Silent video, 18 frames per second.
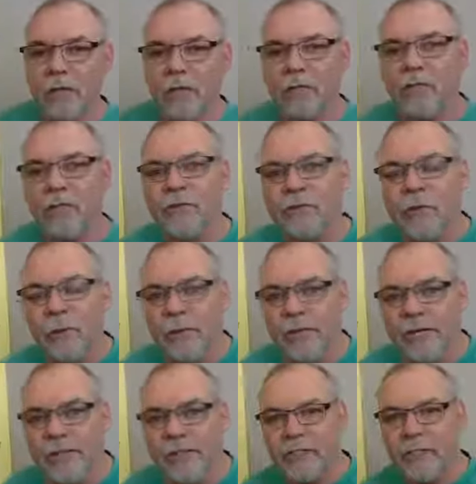Look for
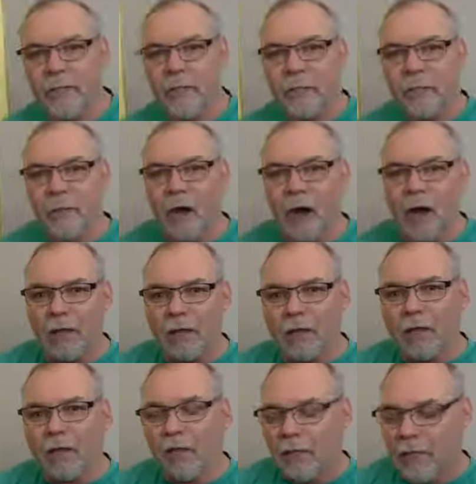somebody that you can
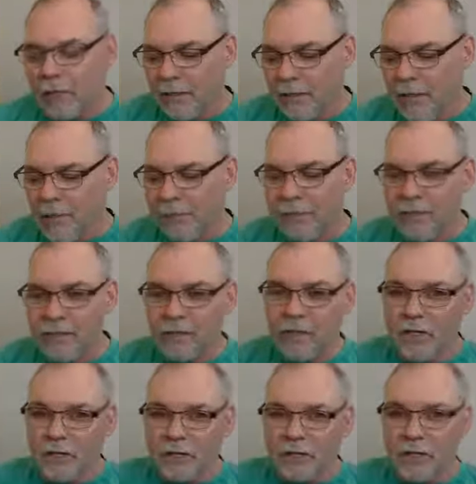model. That
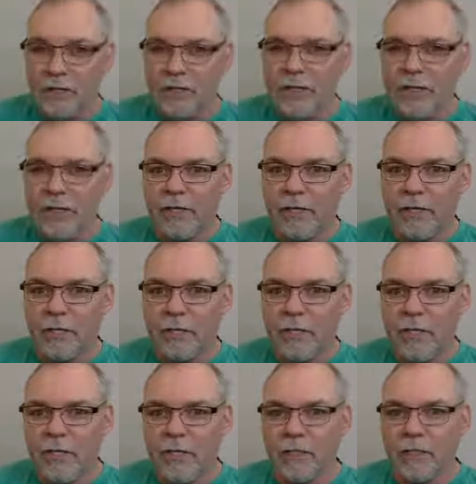means somebody that
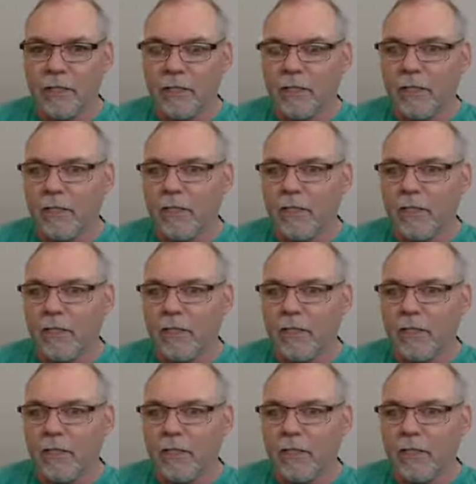you can